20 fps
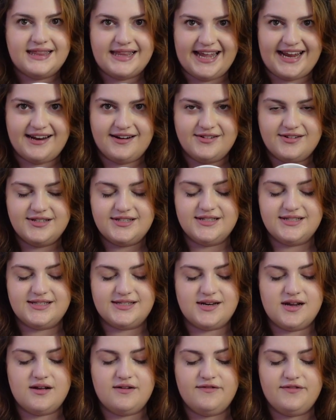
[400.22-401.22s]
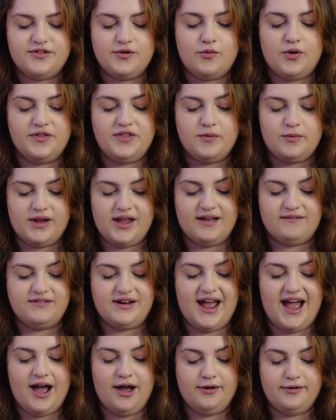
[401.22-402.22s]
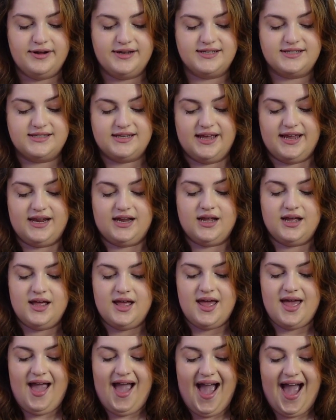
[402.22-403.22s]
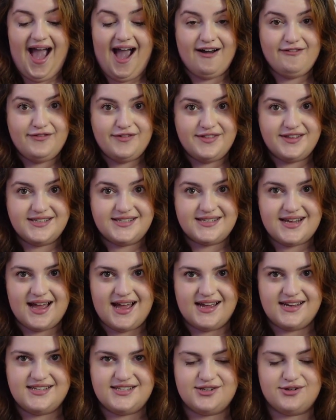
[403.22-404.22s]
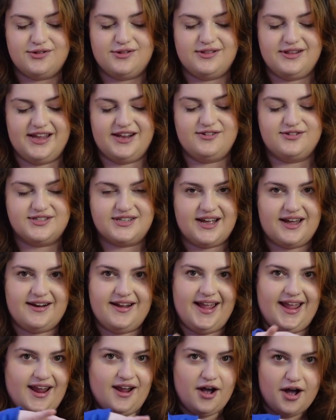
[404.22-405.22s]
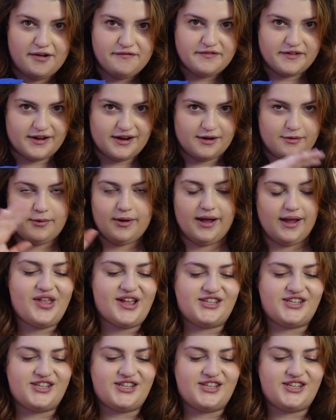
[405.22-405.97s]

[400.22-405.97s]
ladles and stuff. The one that we have now is like half of this size, so the ladles kind of hang off anyway.